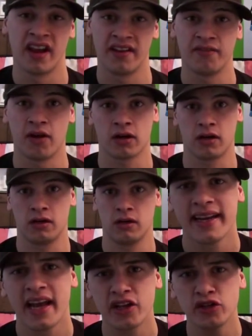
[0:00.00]
and then I'd fuck her.
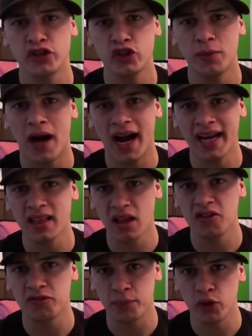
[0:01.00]
Now YouTube, I
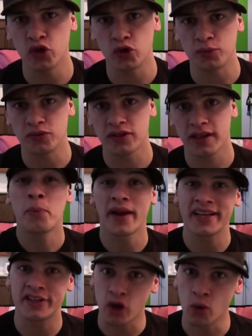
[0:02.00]
love boobs,
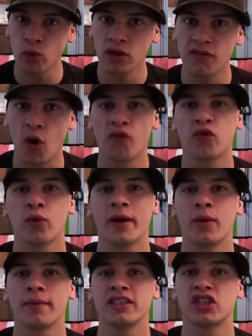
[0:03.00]
but I don't love
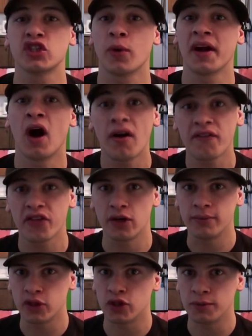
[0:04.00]
overweight women showing off
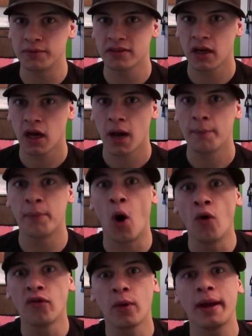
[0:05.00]
their boobs.
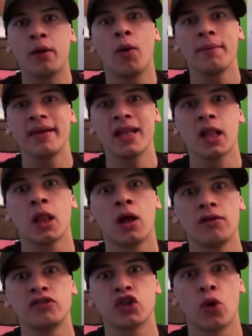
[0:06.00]
But overweight women
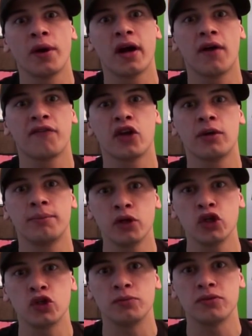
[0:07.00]
love showing off their
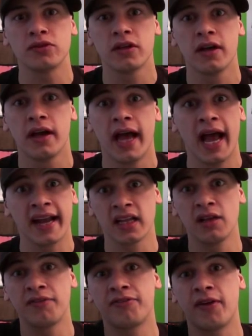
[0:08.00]
boobs. And I
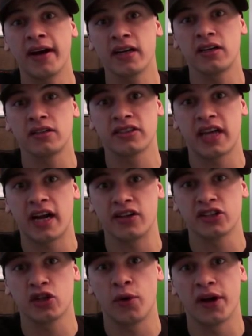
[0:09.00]
love fire
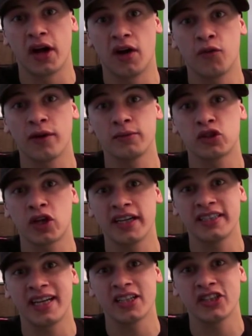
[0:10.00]
sirens going off when I'm
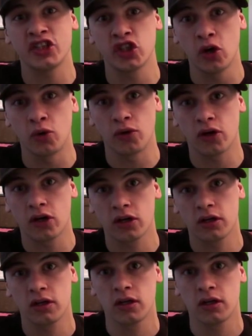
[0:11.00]
trying to tell a joke.